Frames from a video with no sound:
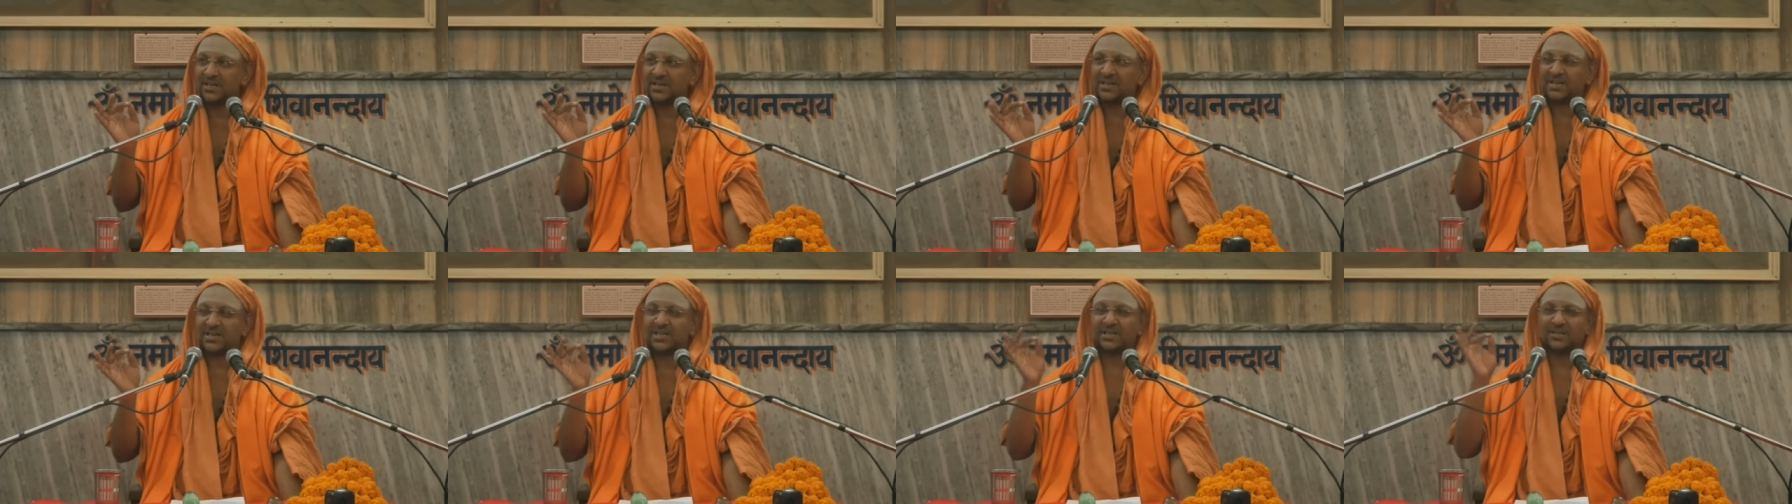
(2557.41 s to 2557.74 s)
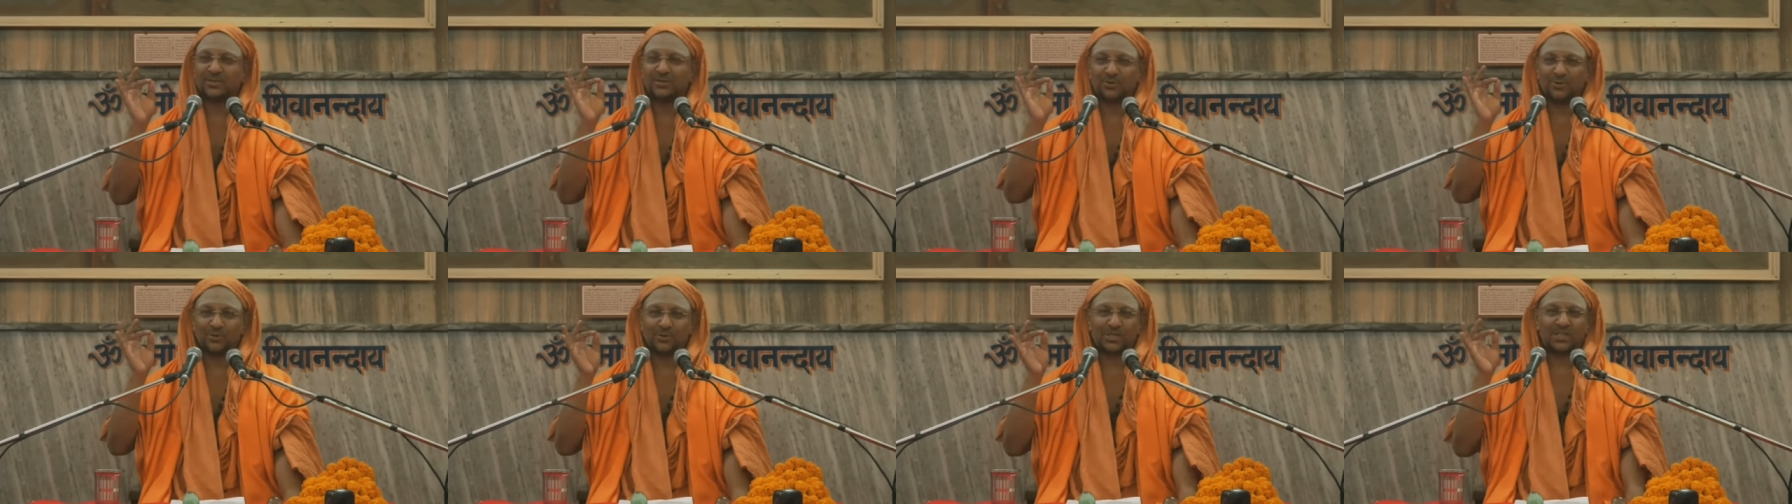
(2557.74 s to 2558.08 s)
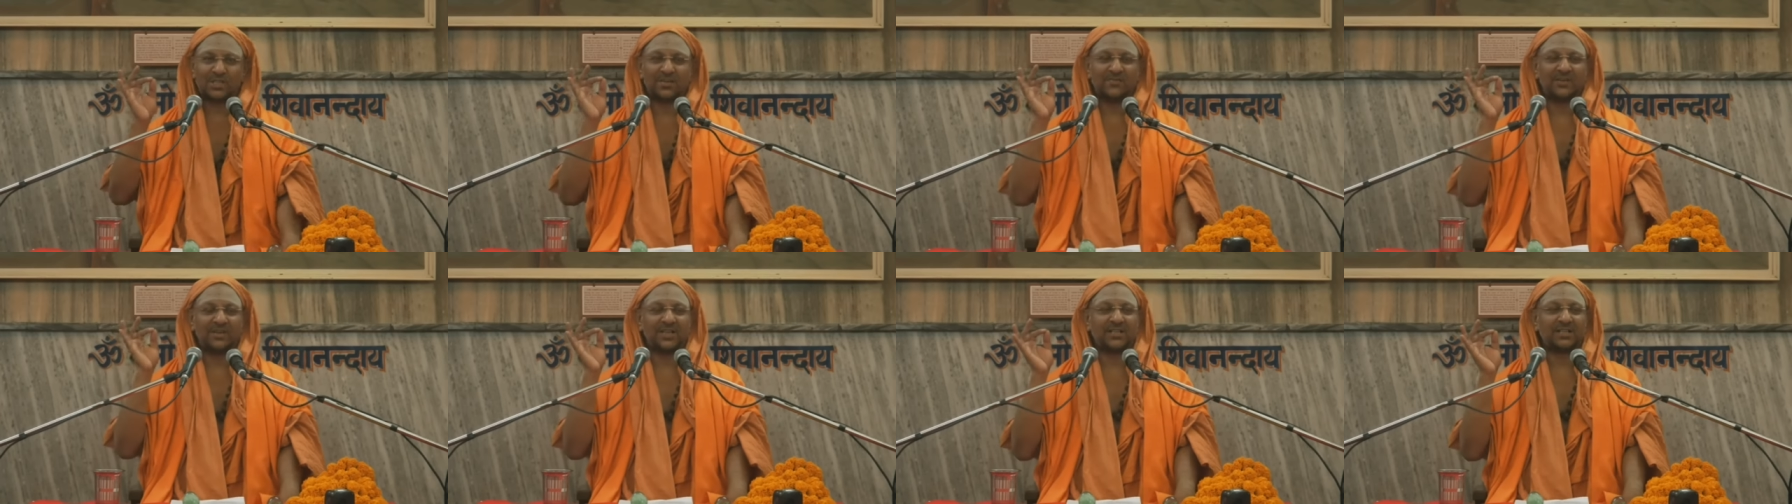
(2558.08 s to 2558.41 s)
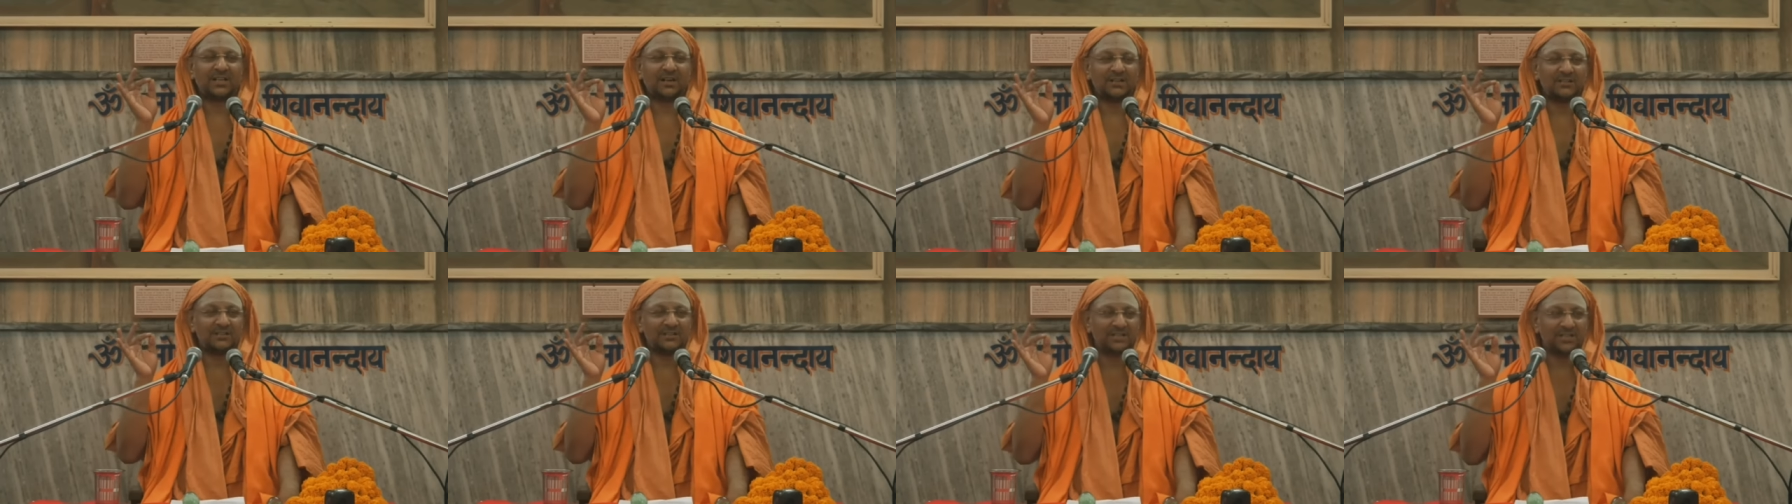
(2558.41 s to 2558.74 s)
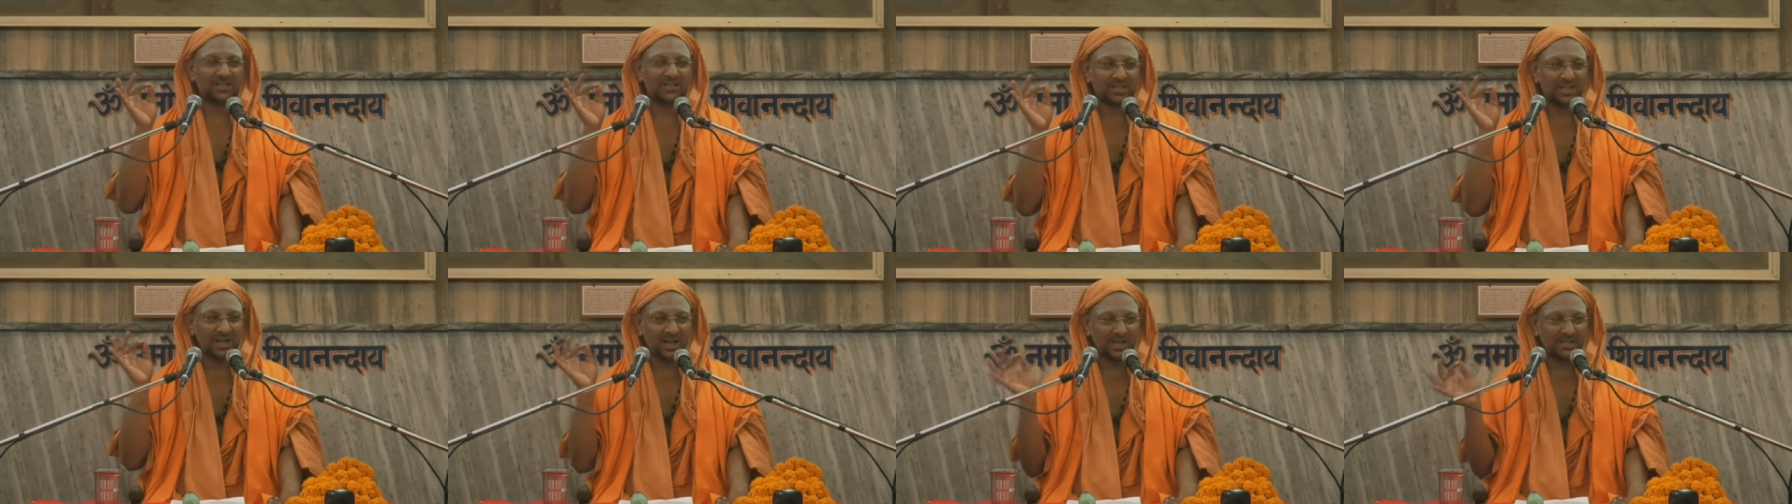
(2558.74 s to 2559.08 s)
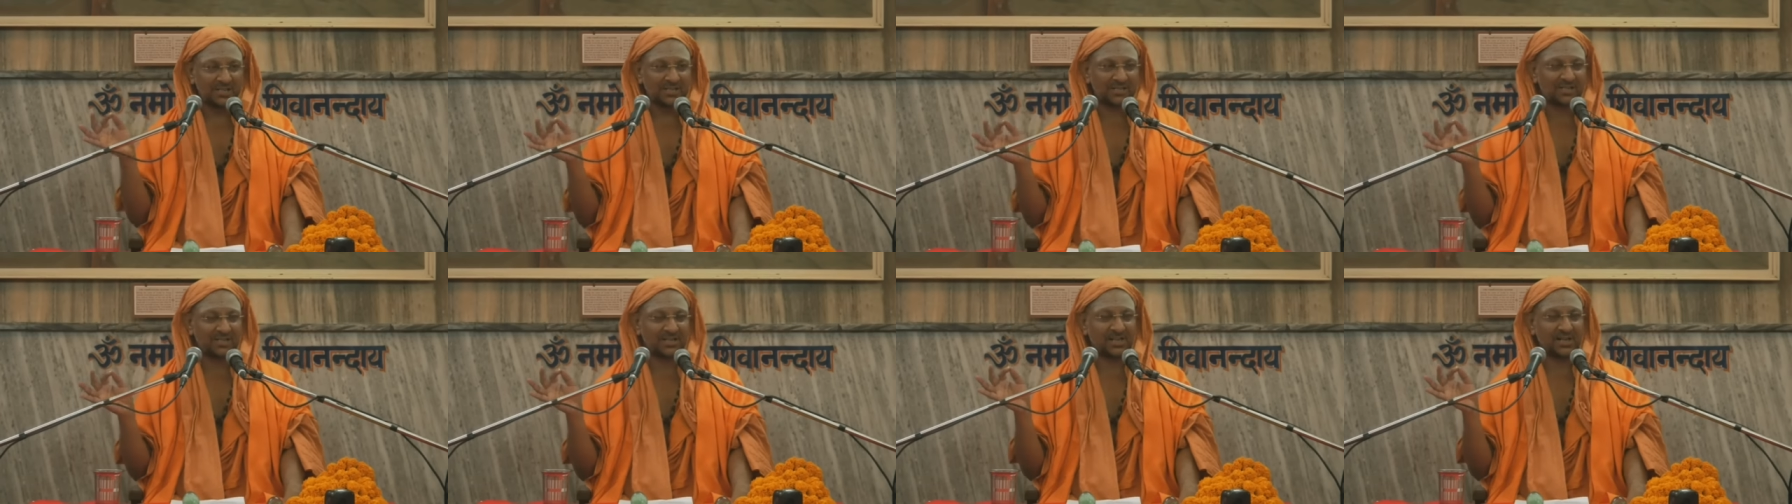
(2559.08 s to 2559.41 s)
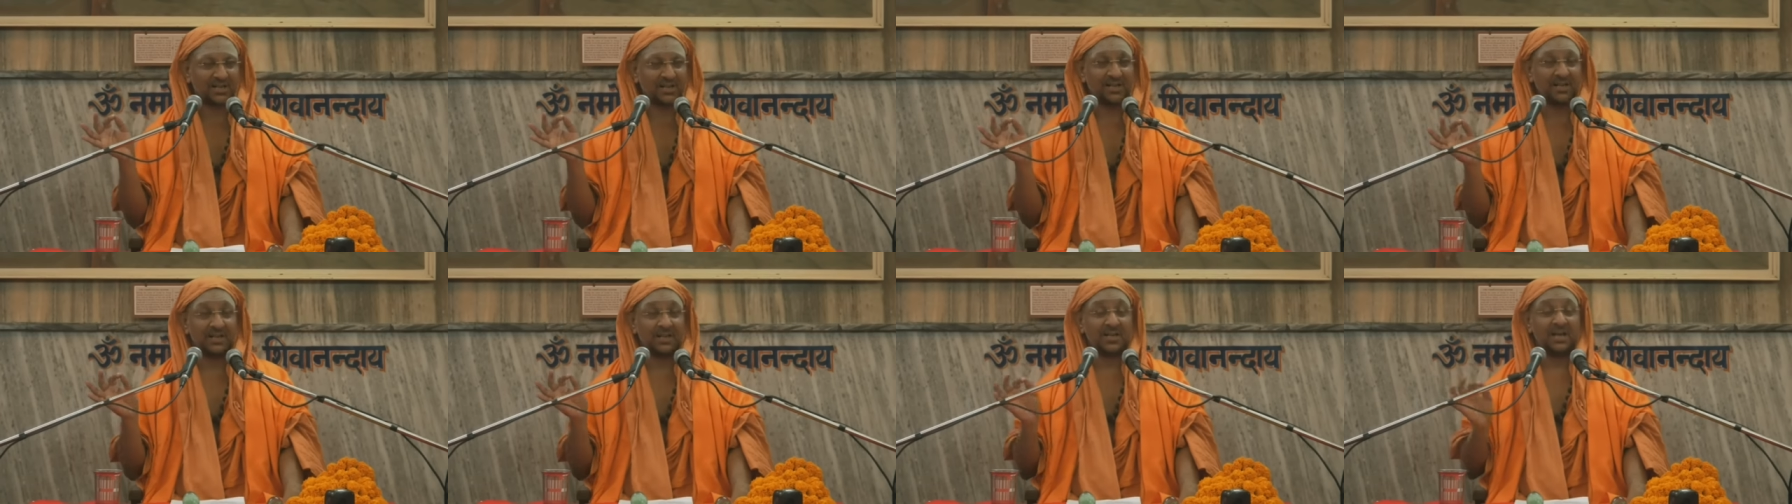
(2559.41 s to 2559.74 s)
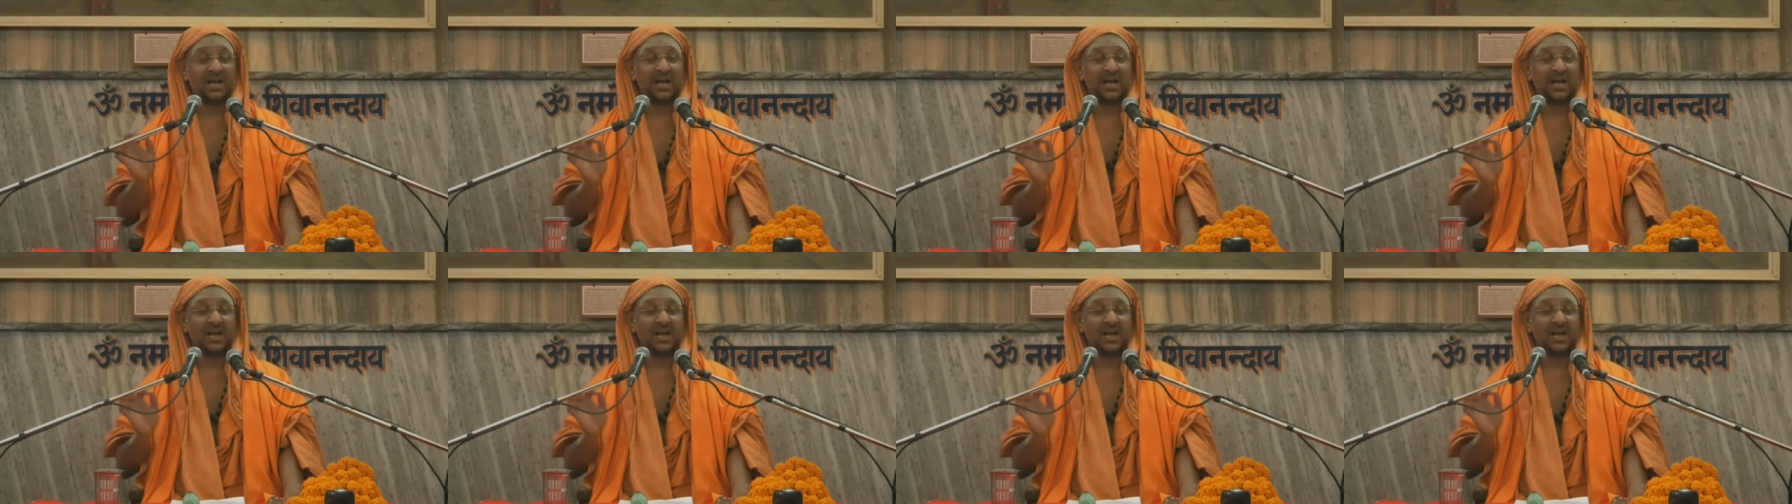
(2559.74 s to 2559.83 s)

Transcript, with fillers: he knows the Vedanta Shastra,